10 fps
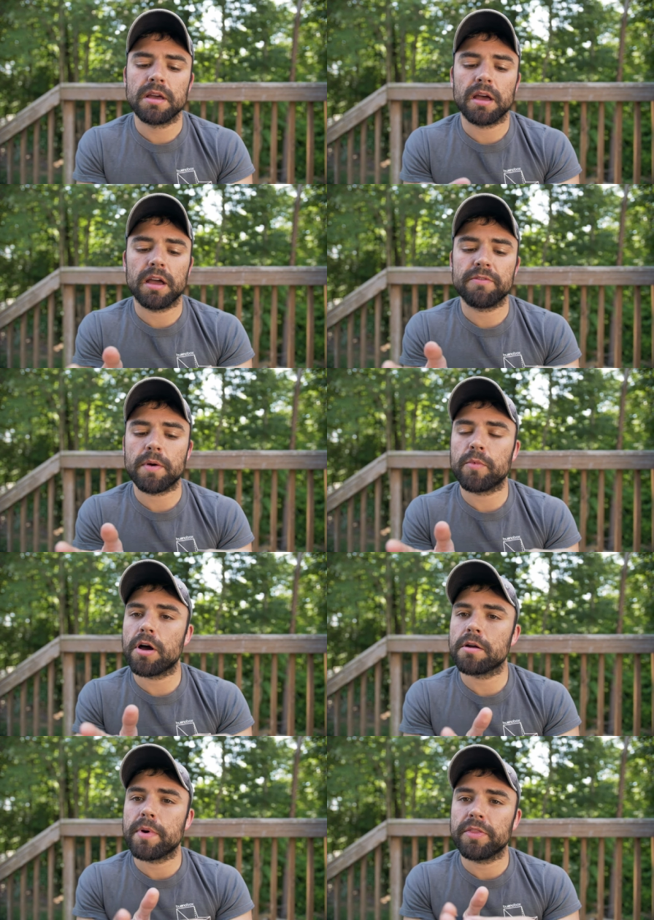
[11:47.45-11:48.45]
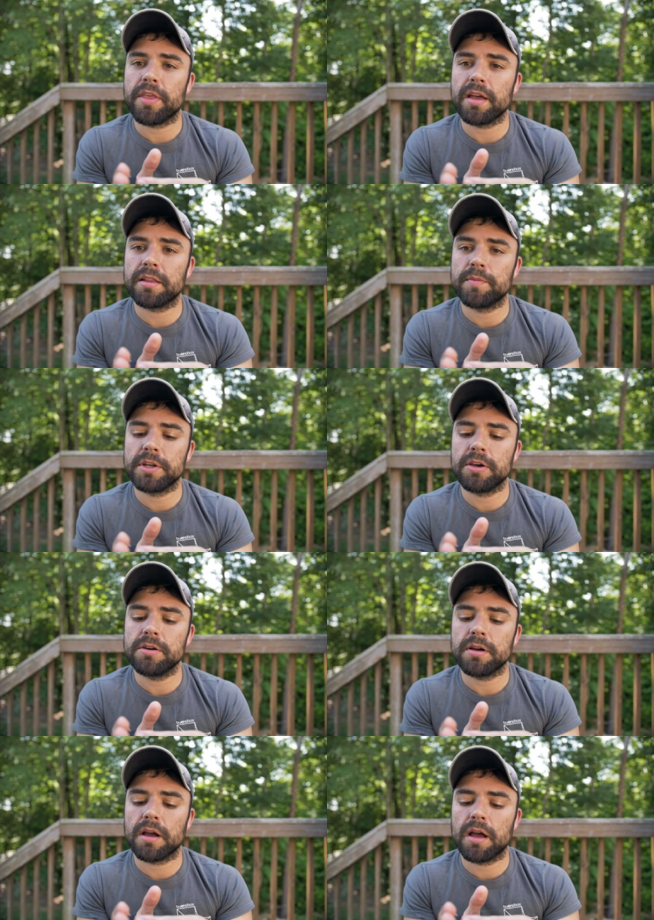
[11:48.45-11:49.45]
Uh, if I'm wrong about that, let me
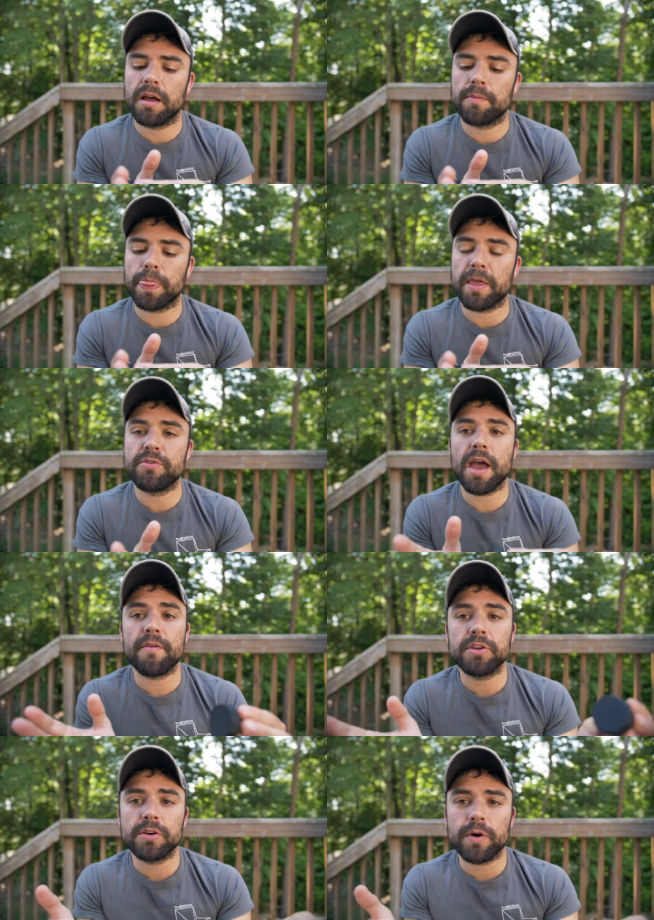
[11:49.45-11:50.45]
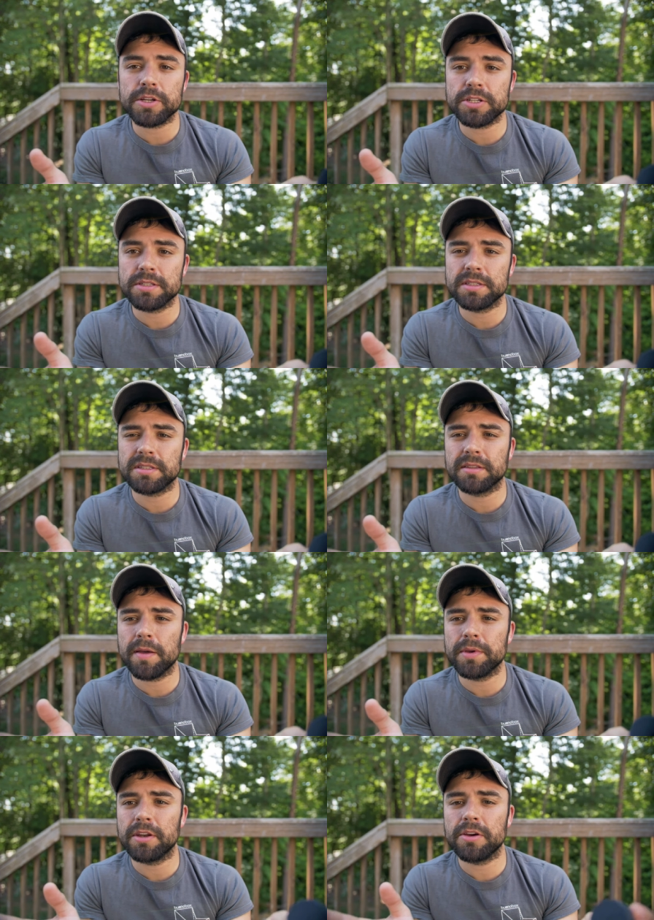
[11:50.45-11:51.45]
know. Um, if you have any questions,
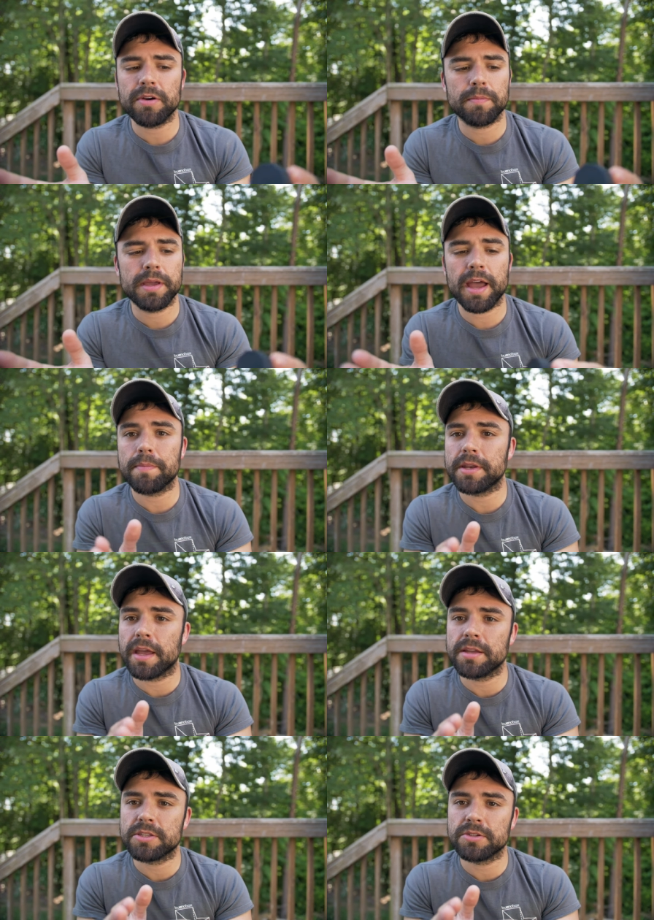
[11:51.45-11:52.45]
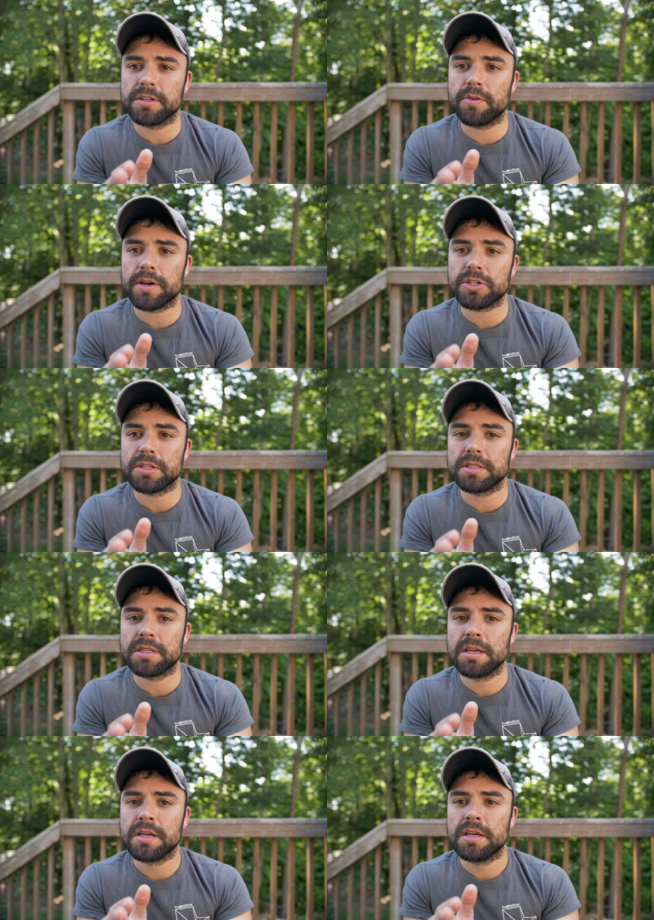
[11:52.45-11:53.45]
let me know. I'd be happy to answer any
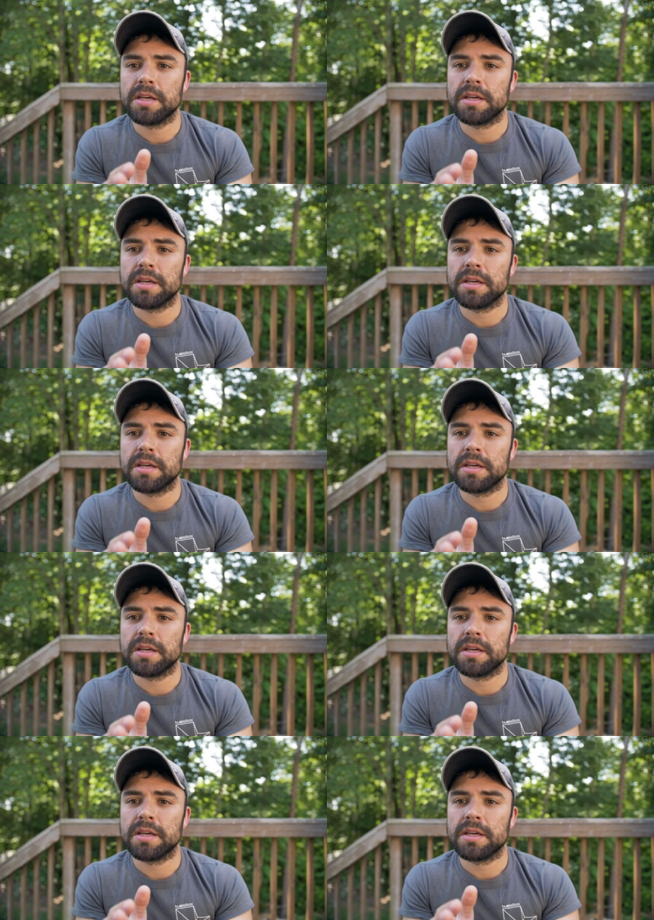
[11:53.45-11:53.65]
questions.